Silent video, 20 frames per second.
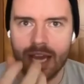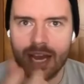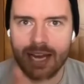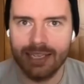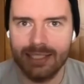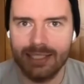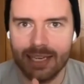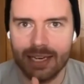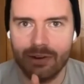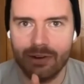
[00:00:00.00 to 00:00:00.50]
of the
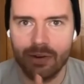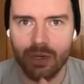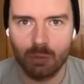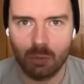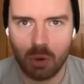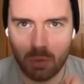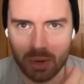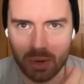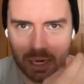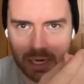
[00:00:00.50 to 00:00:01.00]
idea
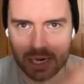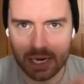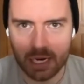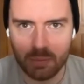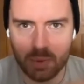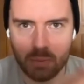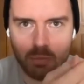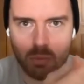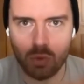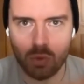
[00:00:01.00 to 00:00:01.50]
is probably a
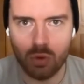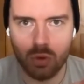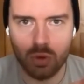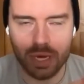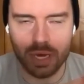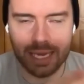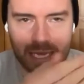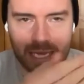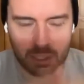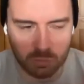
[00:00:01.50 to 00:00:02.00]
little bit
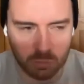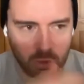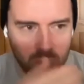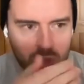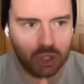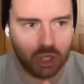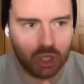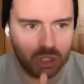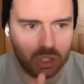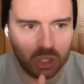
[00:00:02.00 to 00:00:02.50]
more it gets
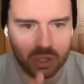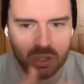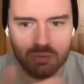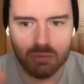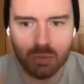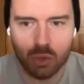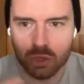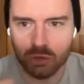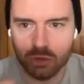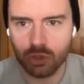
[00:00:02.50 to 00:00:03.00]
more certain
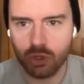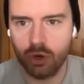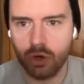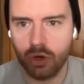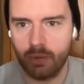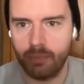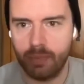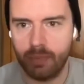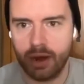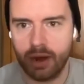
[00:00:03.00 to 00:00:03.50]
the more you
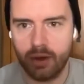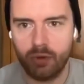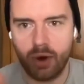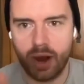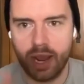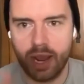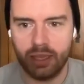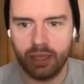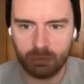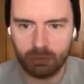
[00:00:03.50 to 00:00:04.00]
talk about it
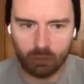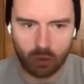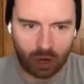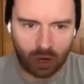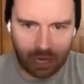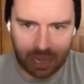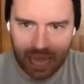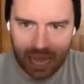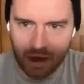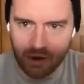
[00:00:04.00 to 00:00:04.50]
right there's
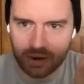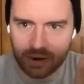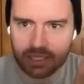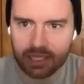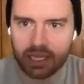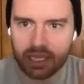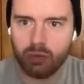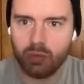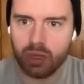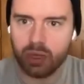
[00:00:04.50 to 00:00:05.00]
more
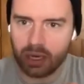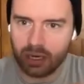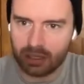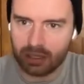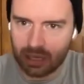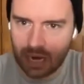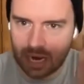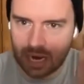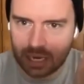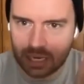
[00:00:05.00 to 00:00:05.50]
clarity with
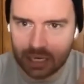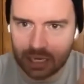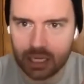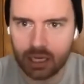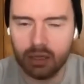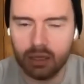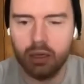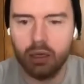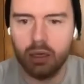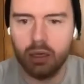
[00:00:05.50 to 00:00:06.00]

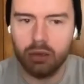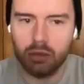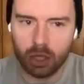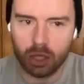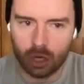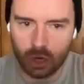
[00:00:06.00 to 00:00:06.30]
exactly yeah.